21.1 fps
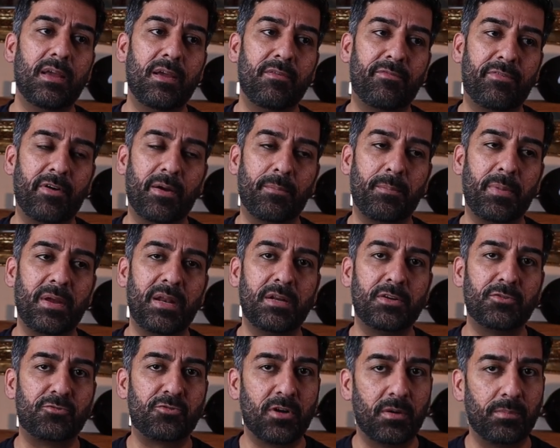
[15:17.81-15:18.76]
If I've been
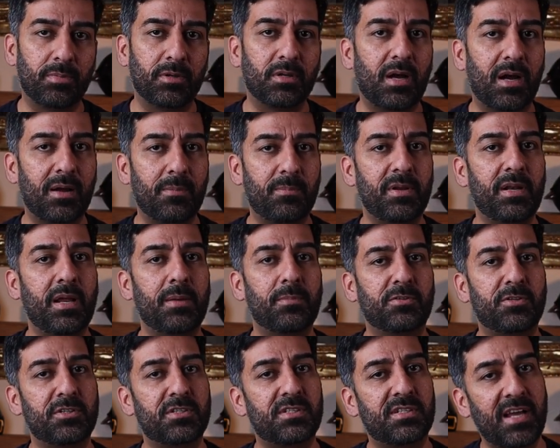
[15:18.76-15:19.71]
in trouble, I've been
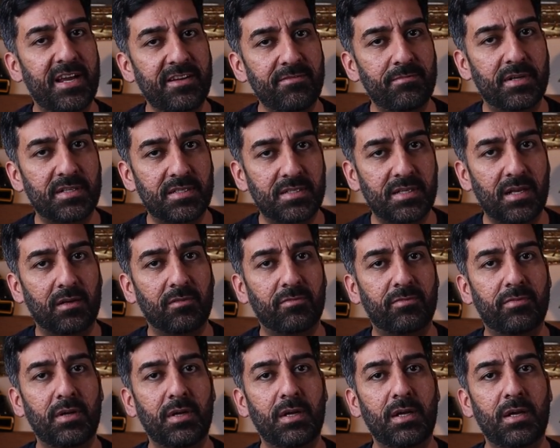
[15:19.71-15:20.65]
able to save
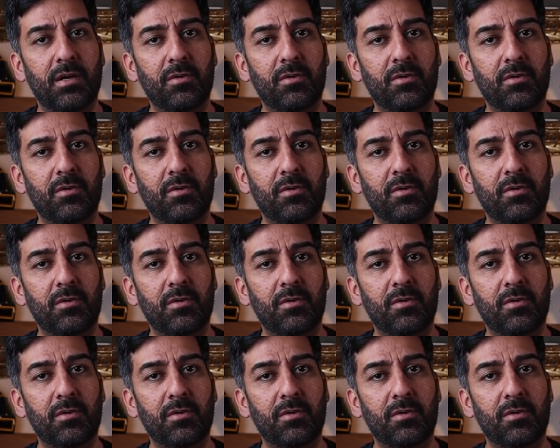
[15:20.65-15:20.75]
myself